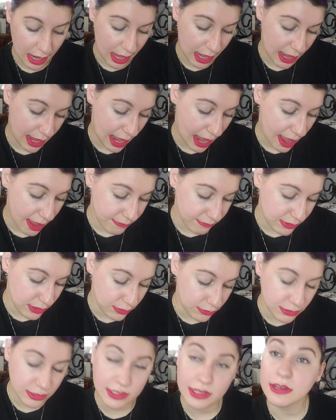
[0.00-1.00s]
I have
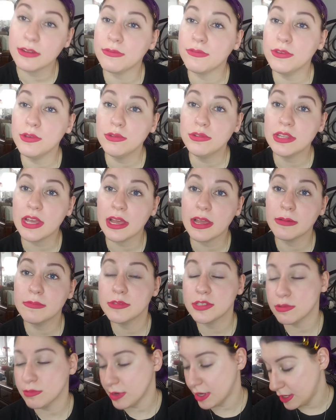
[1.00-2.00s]
used it a few
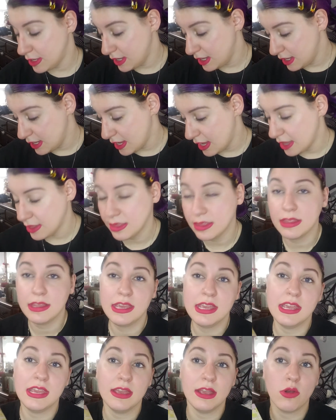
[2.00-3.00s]
times already, and
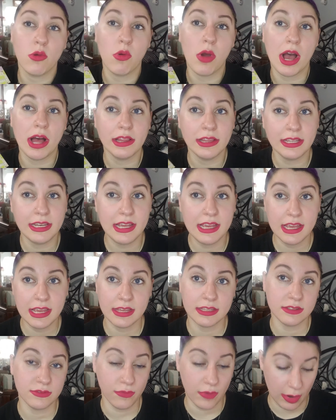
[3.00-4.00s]
the quality
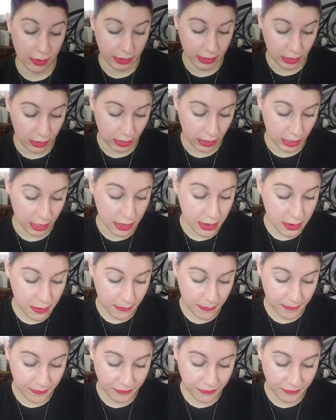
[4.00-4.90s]
is very good.